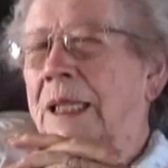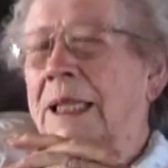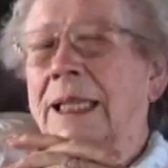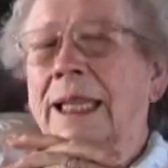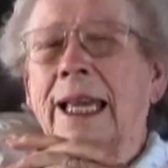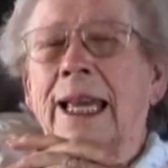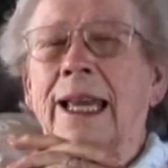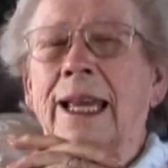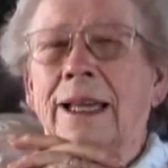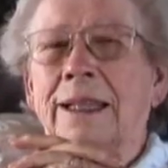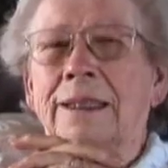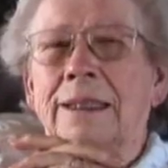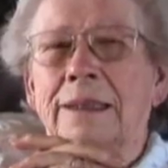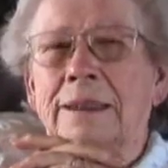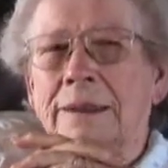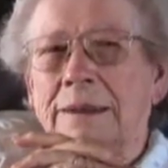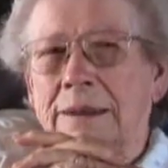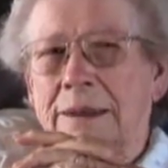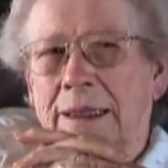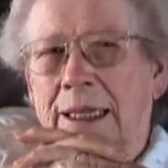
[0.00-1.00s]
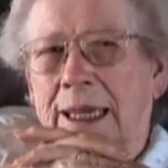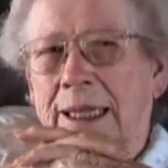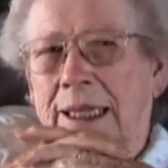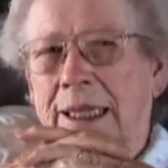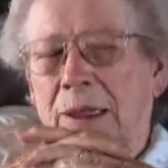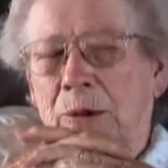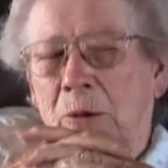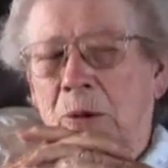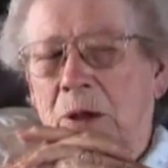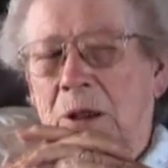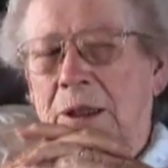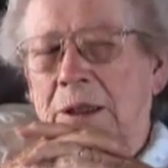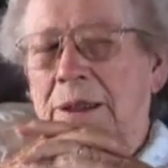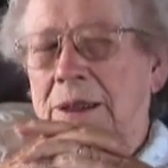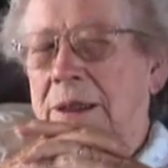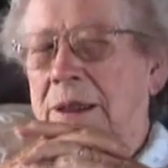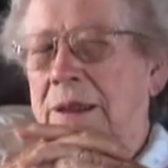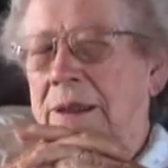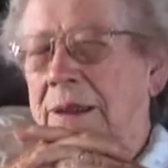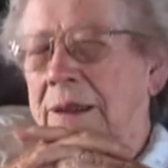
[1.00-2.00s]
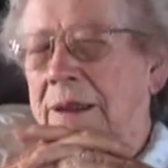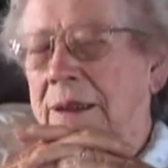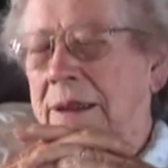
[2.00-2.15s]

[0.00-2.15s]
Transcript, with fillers: again like he was.